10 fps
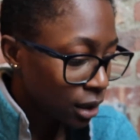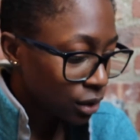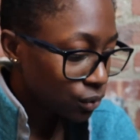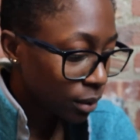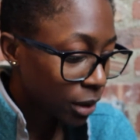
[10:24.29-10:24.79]

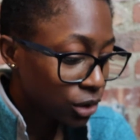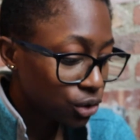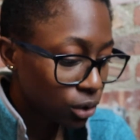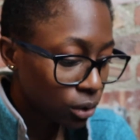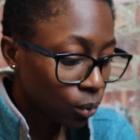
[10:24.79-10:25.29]
So I'm not
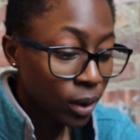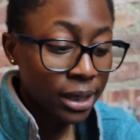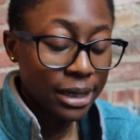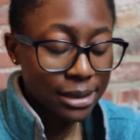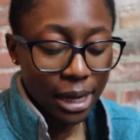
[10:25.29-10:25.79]
sure
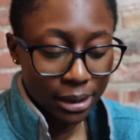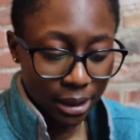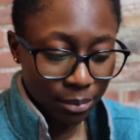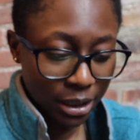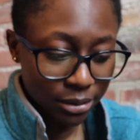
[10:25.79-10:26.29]
what exactly
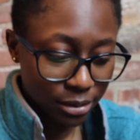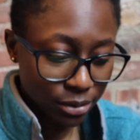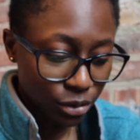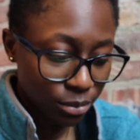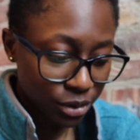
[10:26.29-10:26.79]
that means in
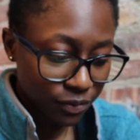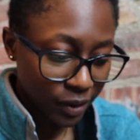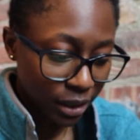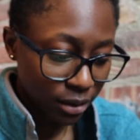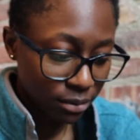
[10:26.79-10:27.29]
terms of
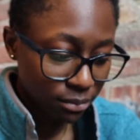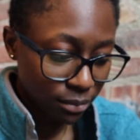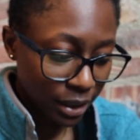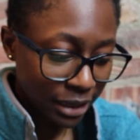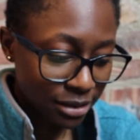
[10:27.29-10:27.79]
like
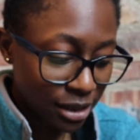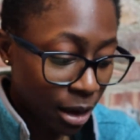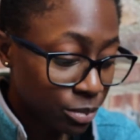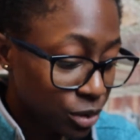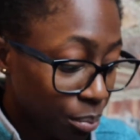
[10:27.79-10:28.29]
next
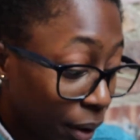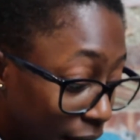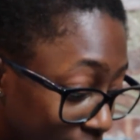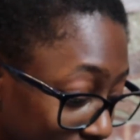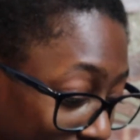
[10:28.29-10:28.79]
steps. But